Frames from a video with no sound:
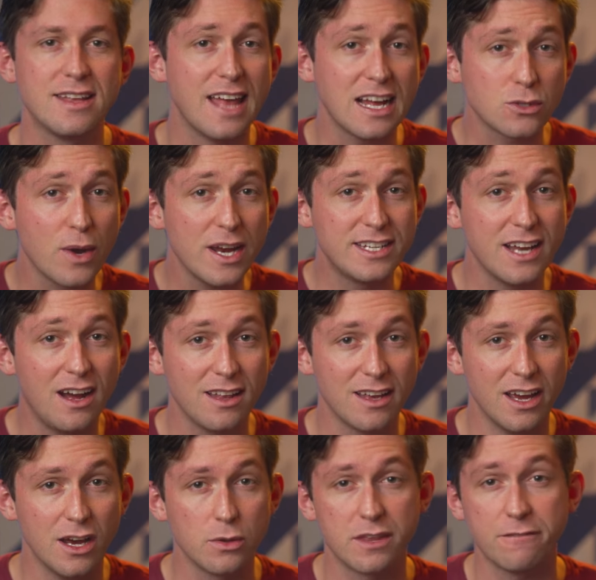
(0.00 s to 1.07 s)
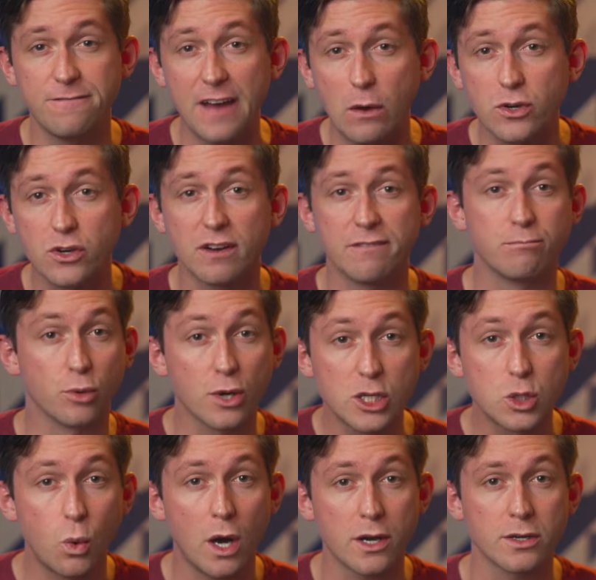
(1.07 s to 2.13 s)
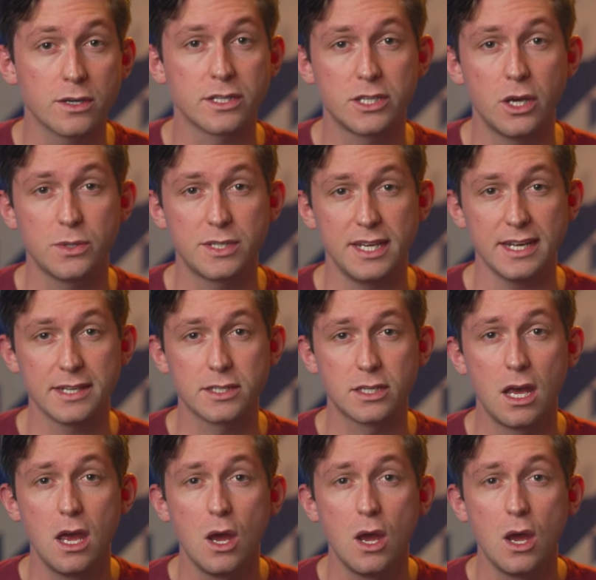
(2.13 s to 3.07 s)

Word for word: That's Ray Dalio, the founder of Bridgewater Associates,